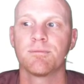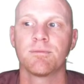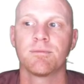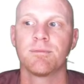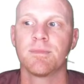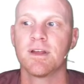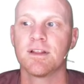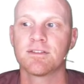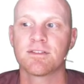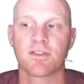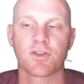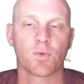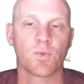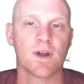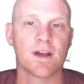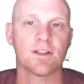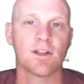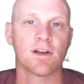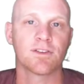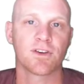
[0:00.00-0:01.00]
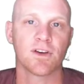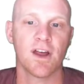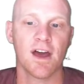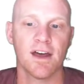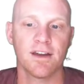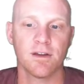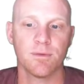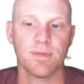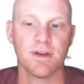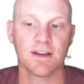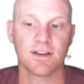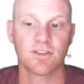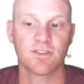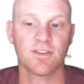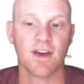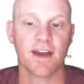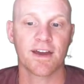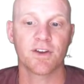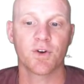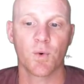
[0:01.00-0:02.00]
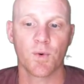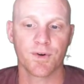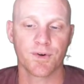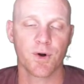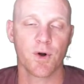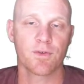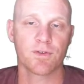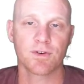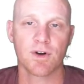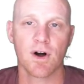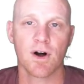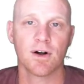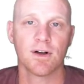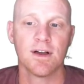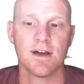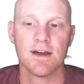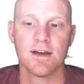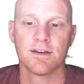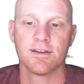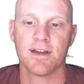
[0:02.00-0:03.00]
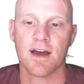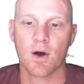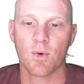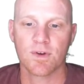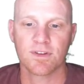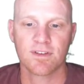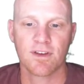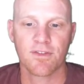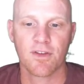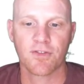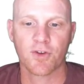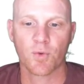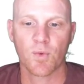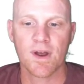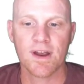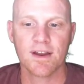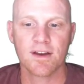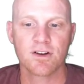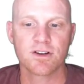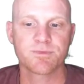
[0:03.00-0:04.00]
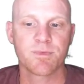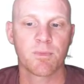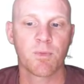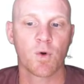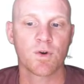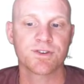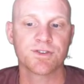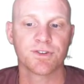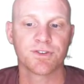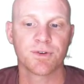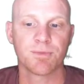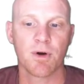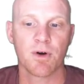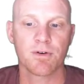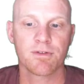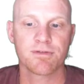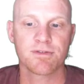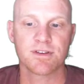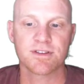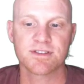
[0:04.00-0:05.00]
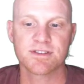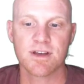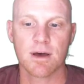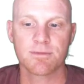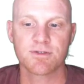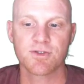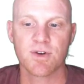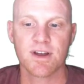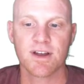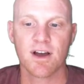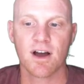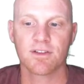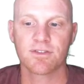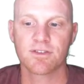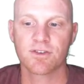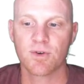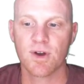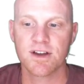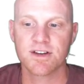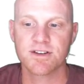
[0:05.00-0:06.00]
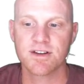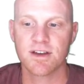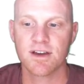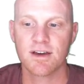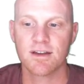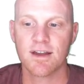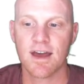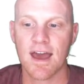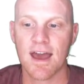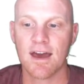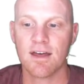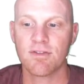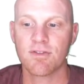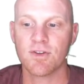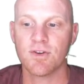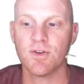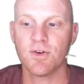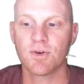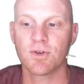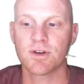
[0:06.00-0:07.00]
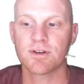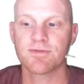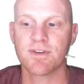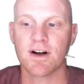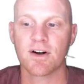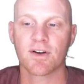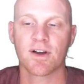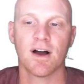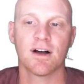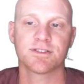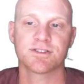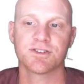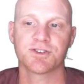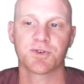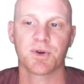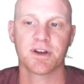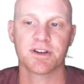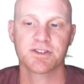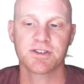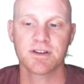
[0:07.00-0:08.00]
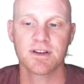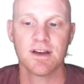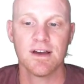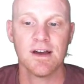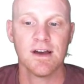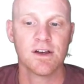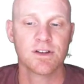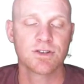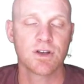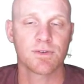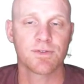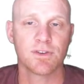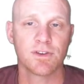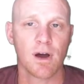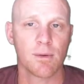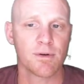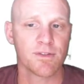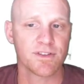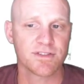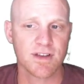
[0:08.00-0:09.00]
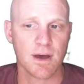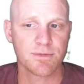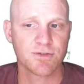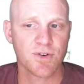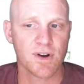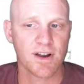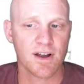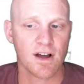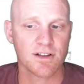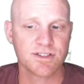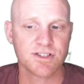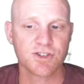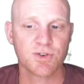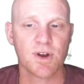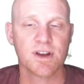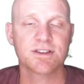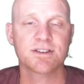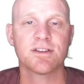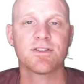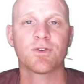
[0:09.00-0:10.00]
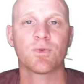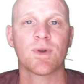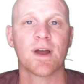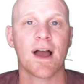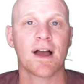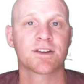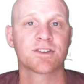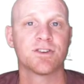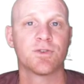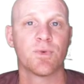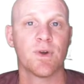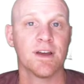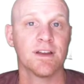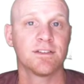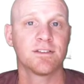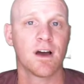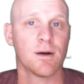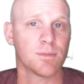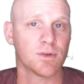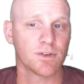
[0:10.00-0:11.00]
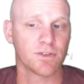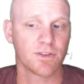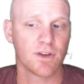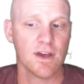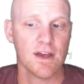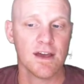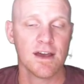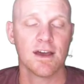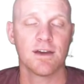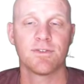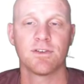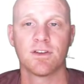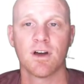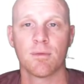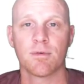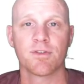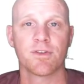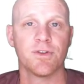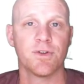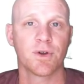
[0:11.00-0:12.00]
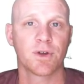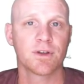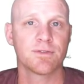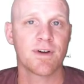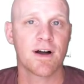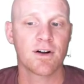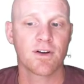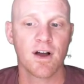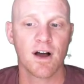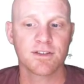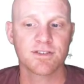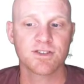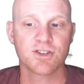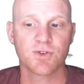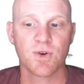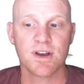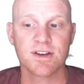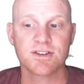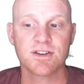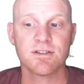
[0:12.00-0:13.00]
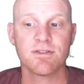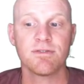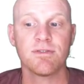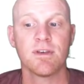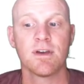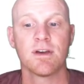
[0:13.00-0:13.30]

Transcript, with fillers: means that the rate law is going to end up being second order overall. Now we see that the rate here is proportional to both the substrate concentration again and the nucleophile concentration. So if you double the substrate concentration, the reaction rate doubles. If you double the nucleophile concentration,